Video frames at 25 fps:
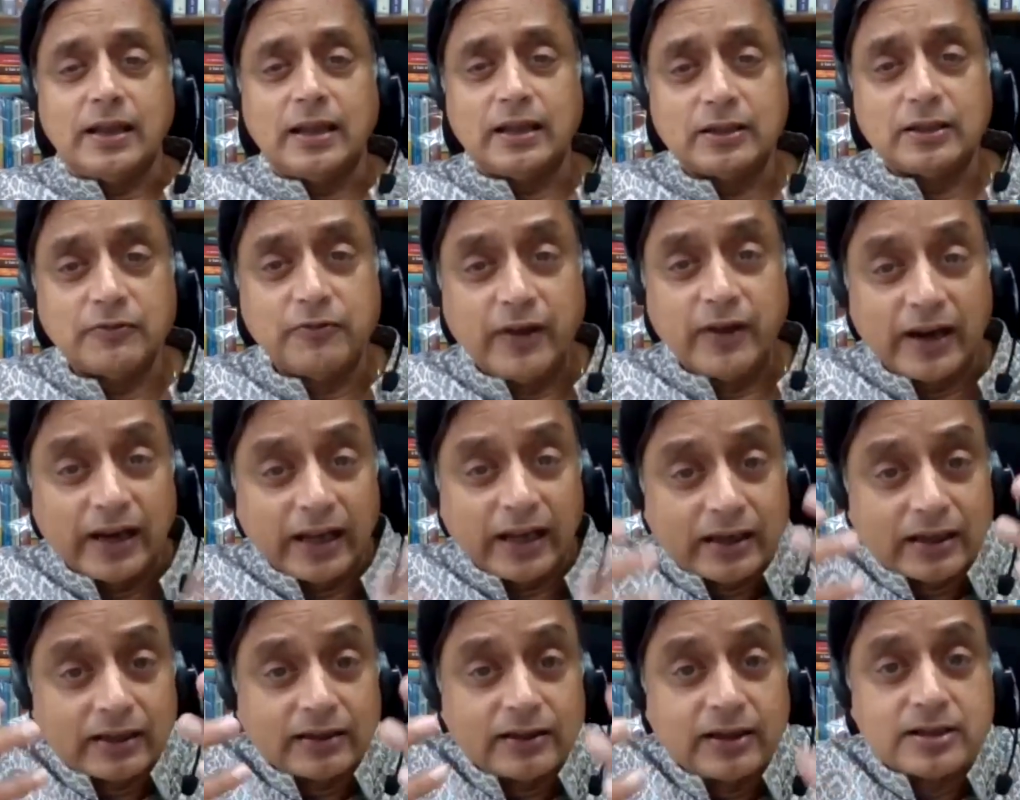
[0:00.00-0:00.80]
the very
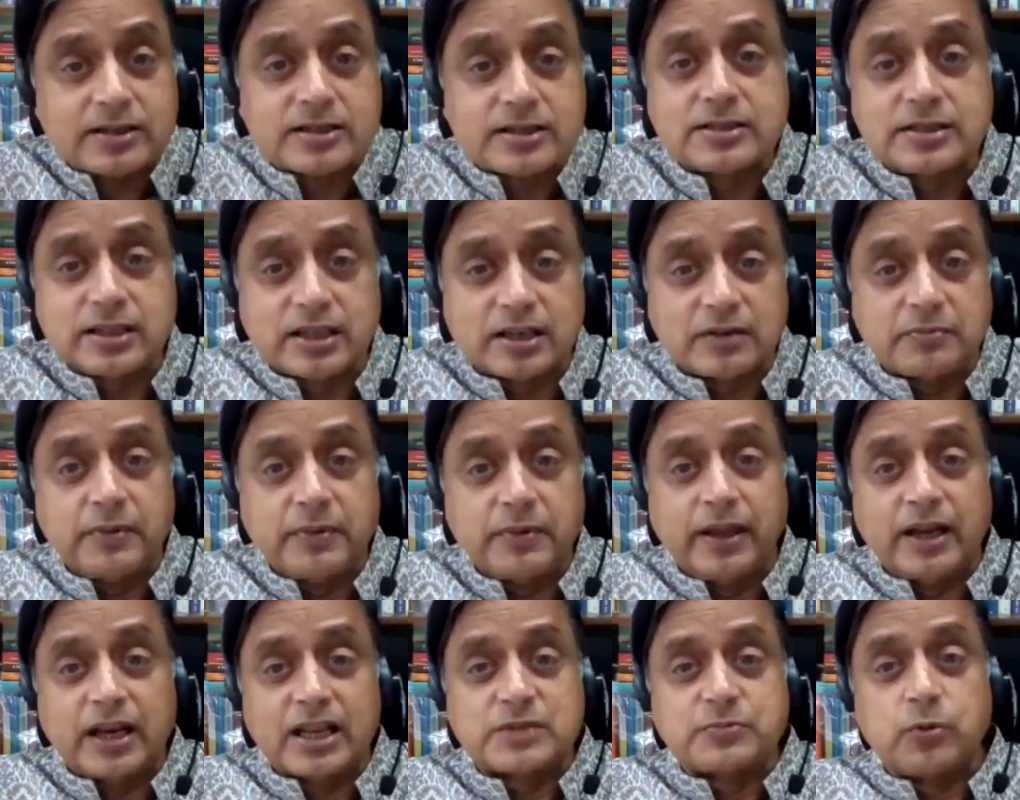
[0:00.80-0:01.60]
conditions that have
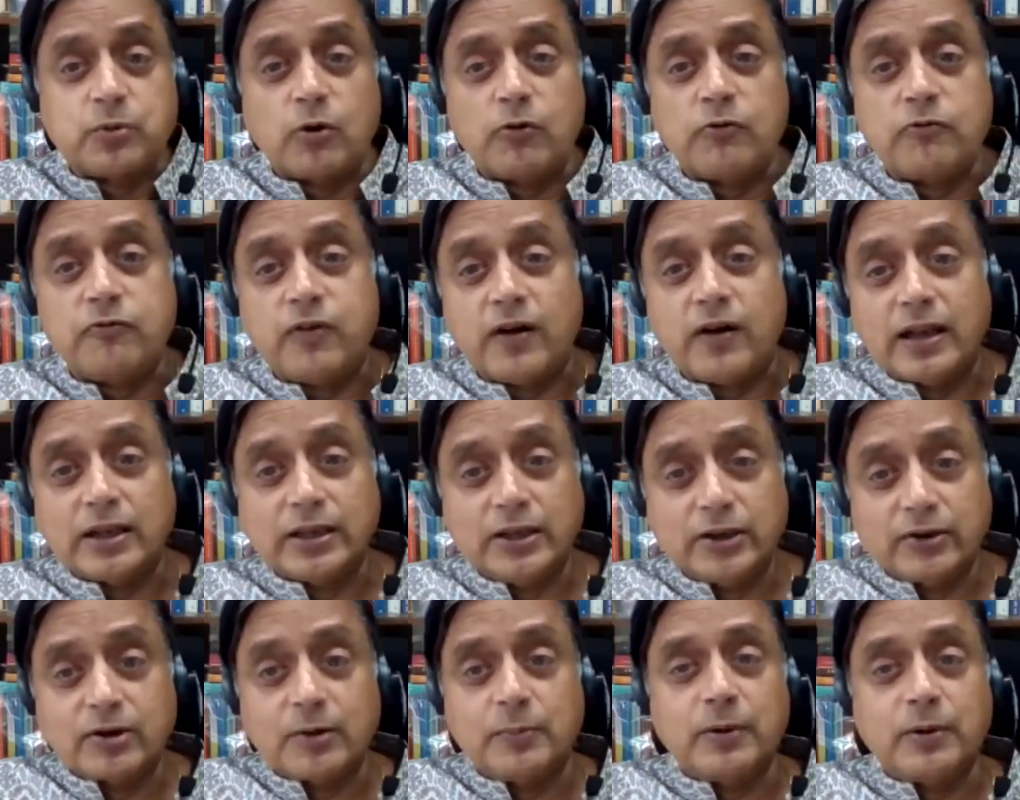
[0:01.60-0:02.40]
made us more
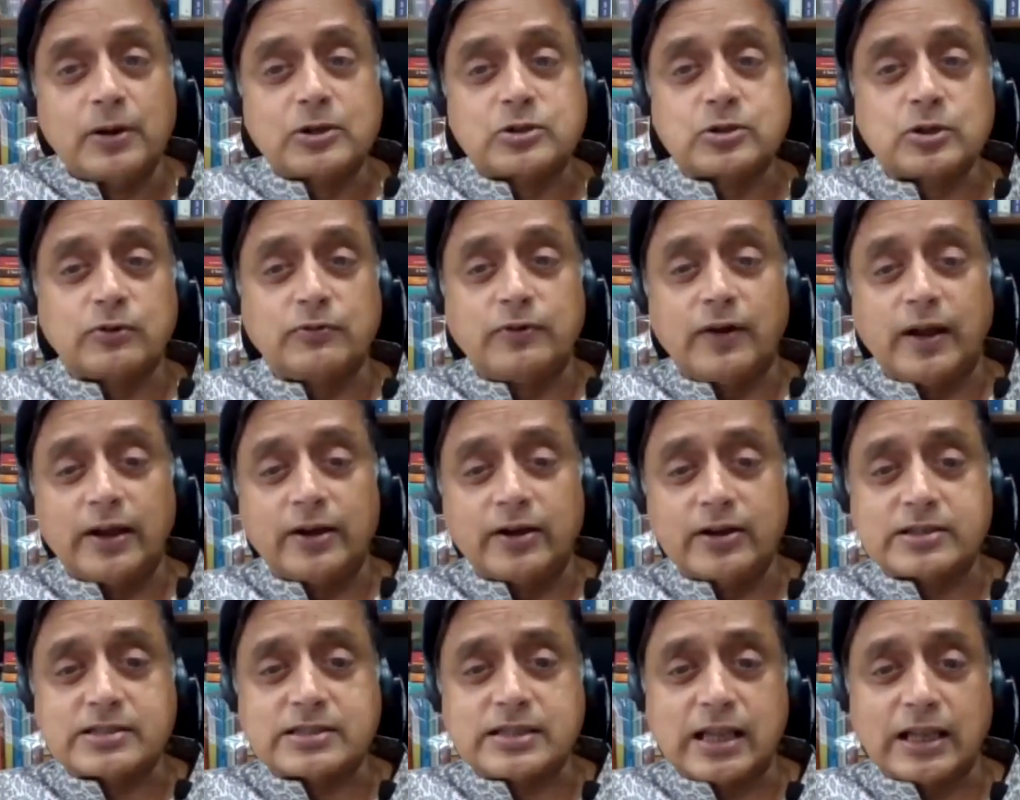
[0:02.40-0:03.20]
vulnerable to a
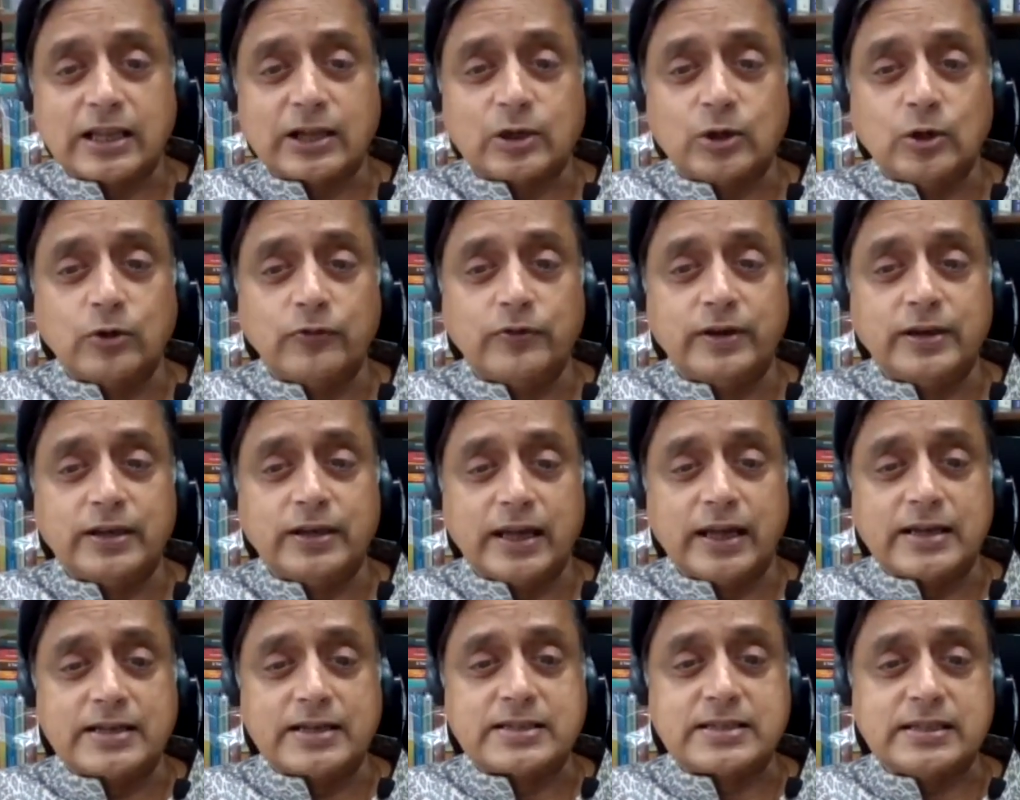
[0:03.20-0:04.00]
virus like
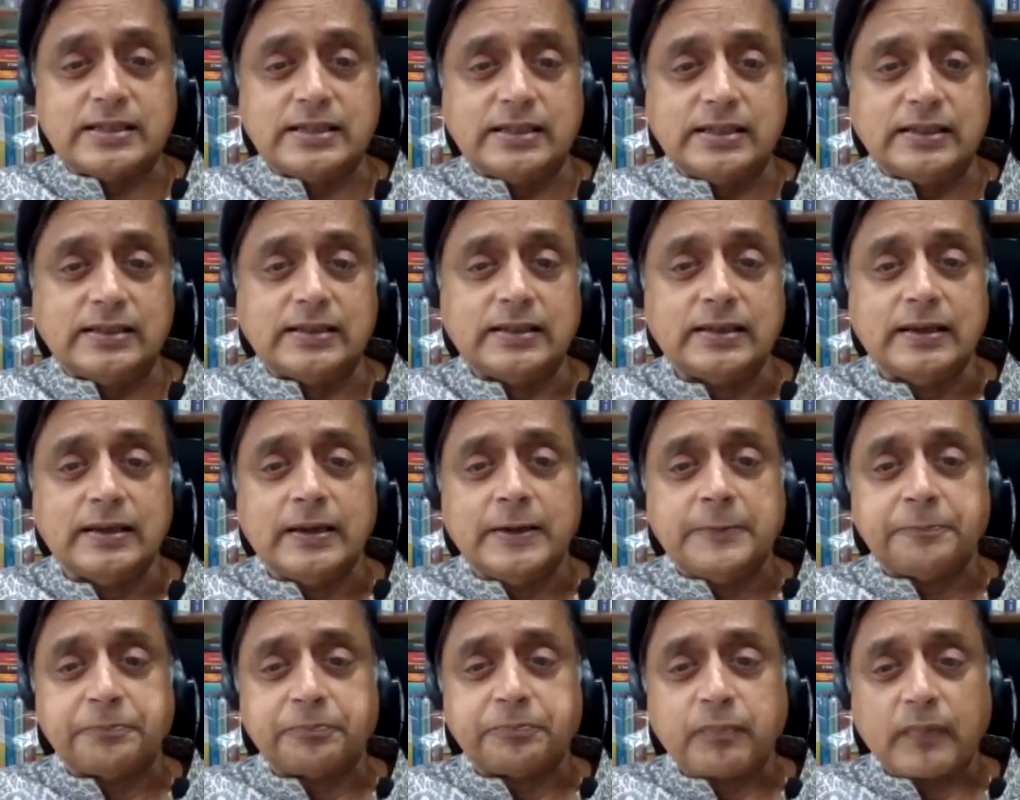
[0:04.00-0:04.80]
COVID-19,
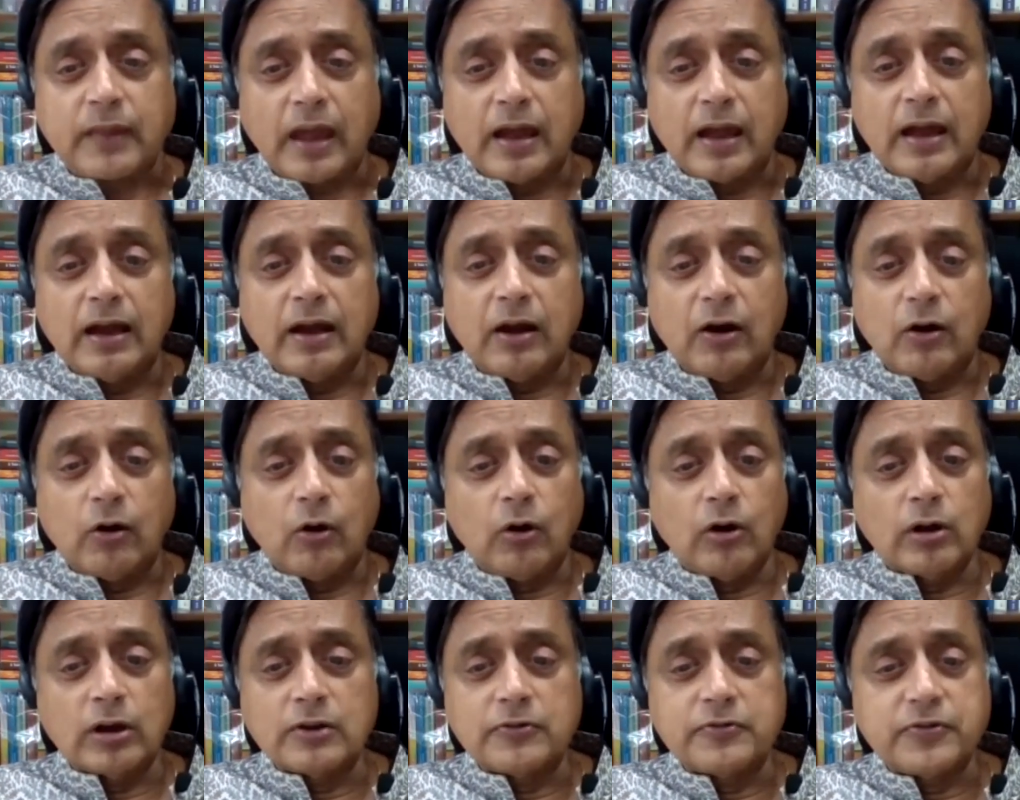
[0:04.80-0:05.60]

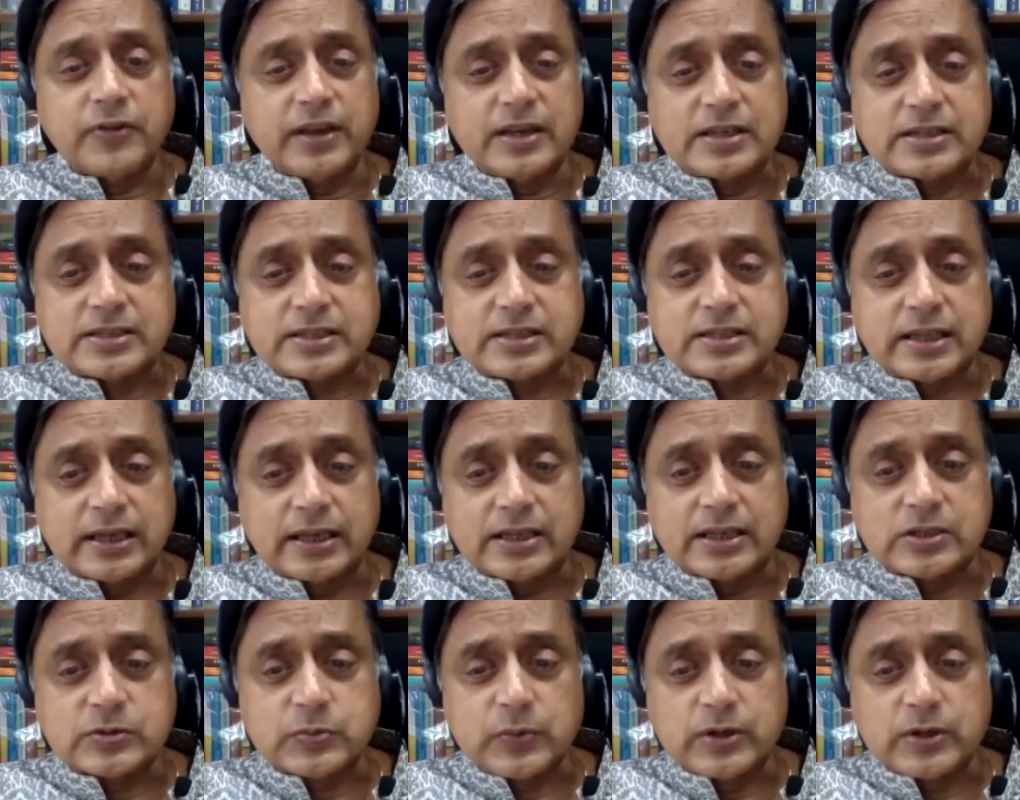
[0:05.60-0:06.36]
all of these things